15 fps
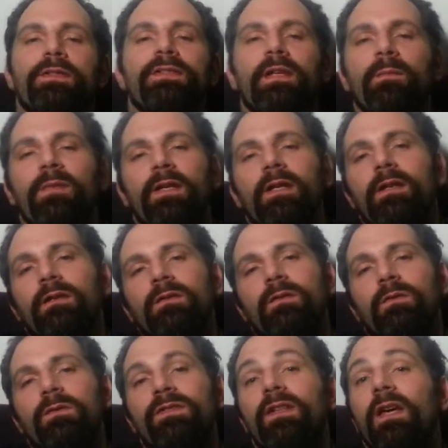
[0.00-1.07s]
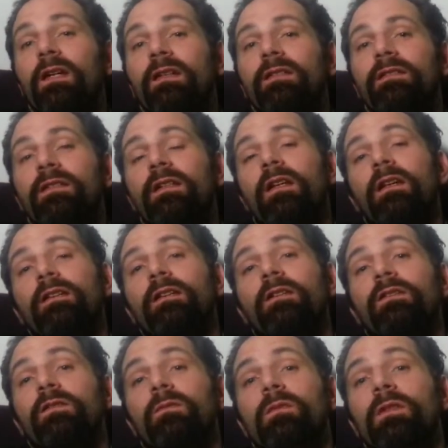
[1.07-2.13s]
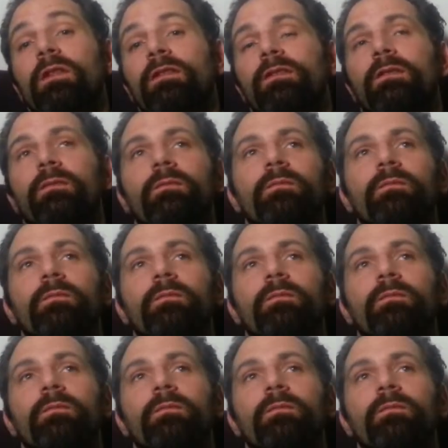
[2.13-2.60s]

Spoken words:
the same thing to science that I did to religion.